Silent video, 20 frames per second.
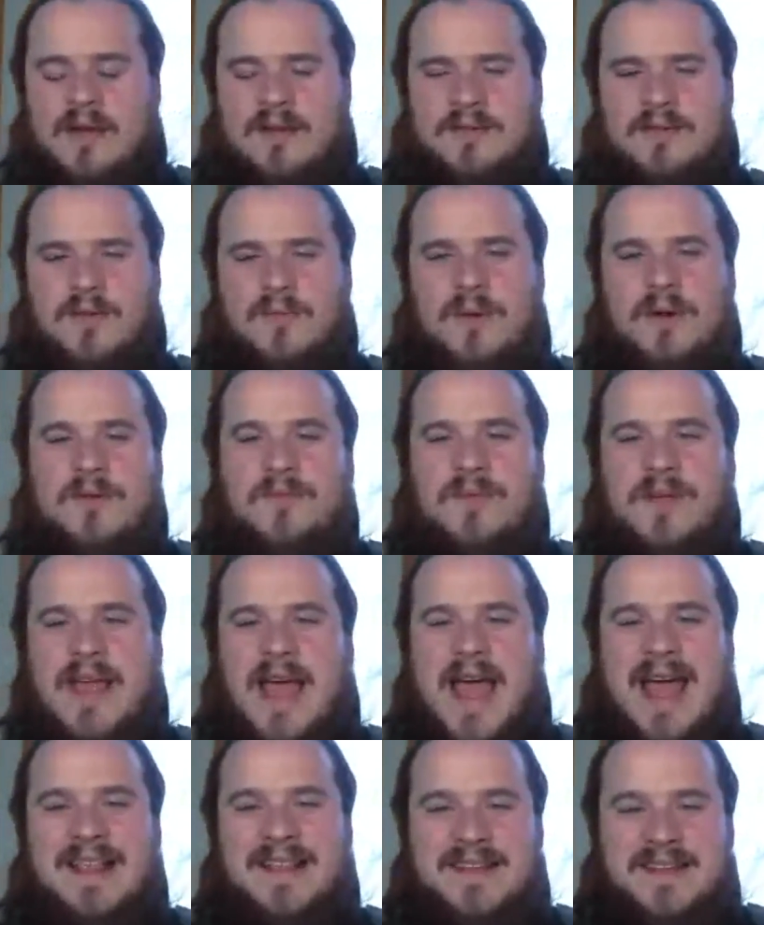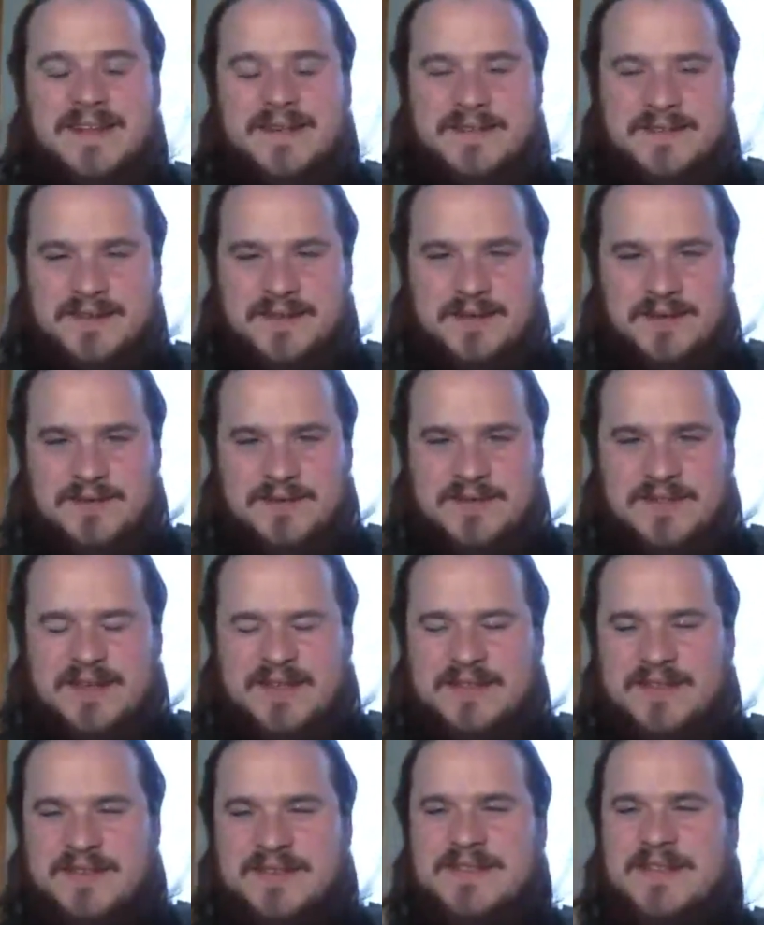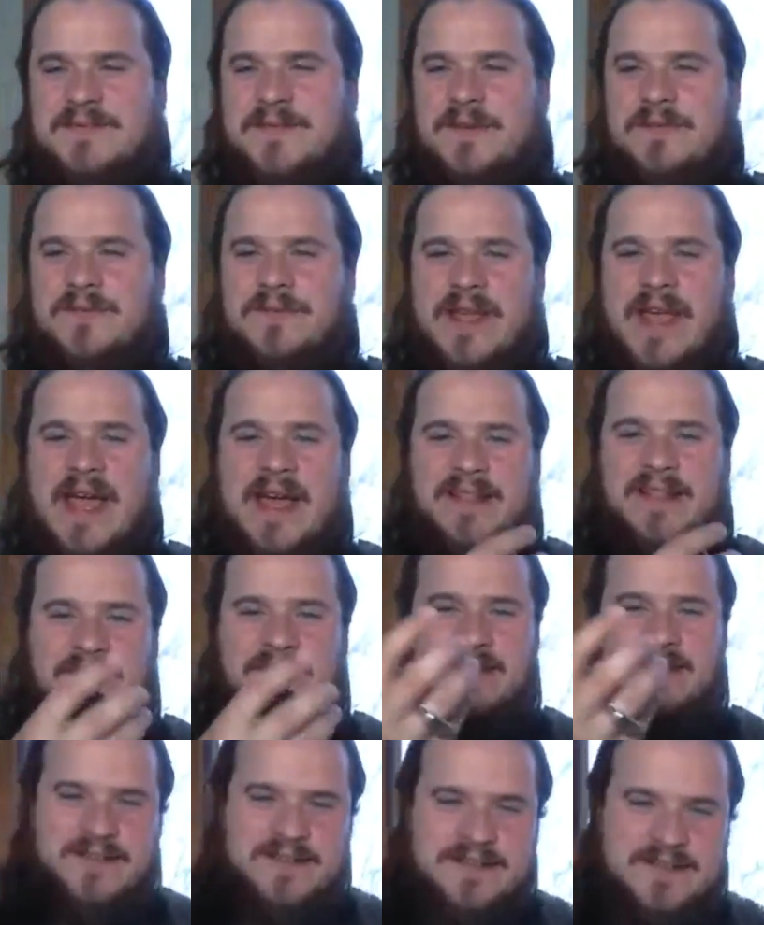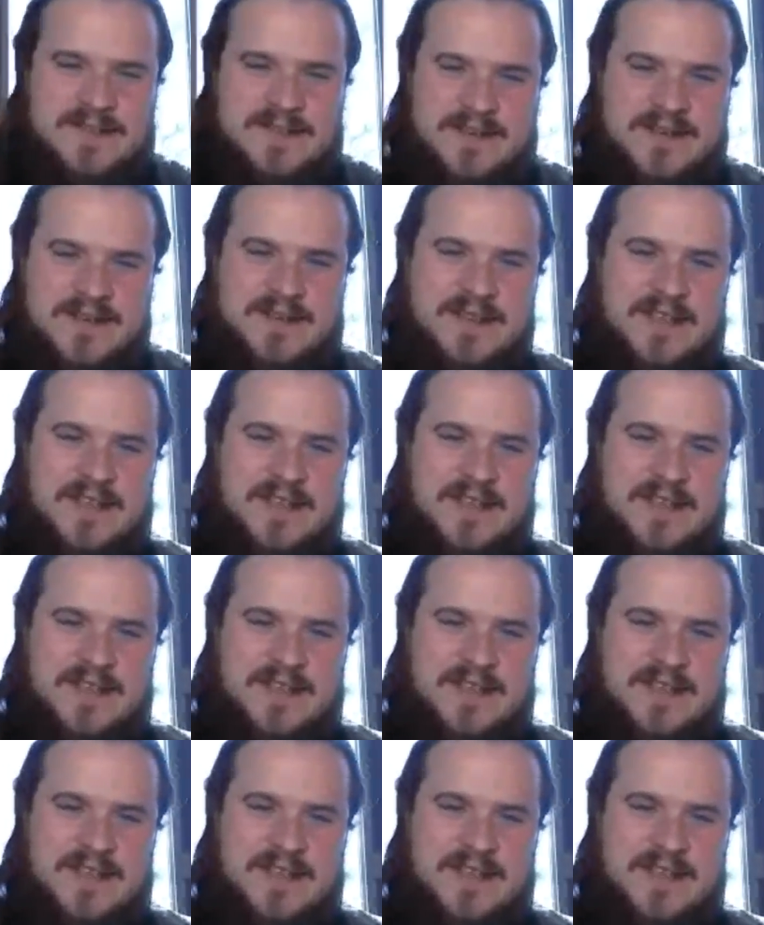The word reality is a closer thing, these different realities